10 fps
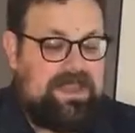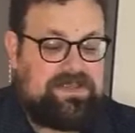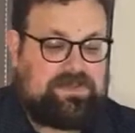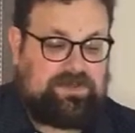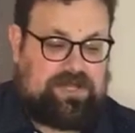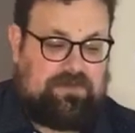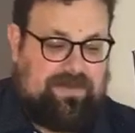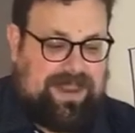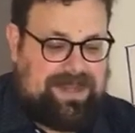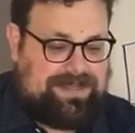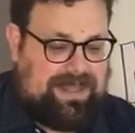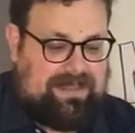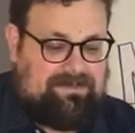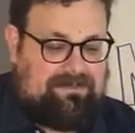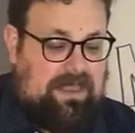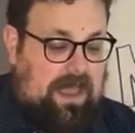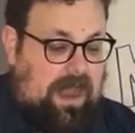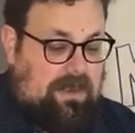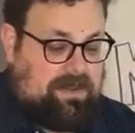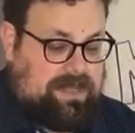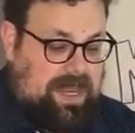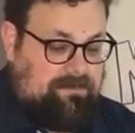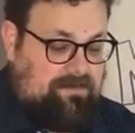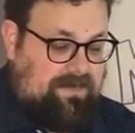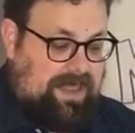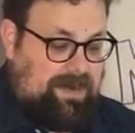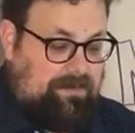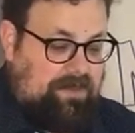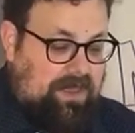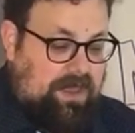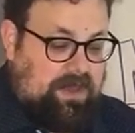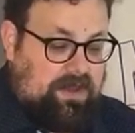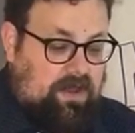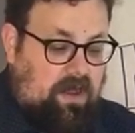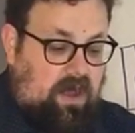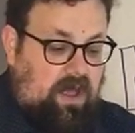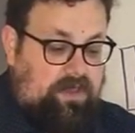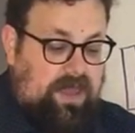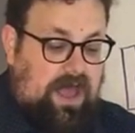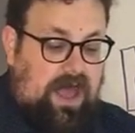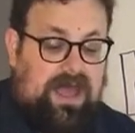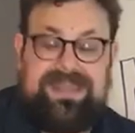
So, pteranodons are a type of animal called a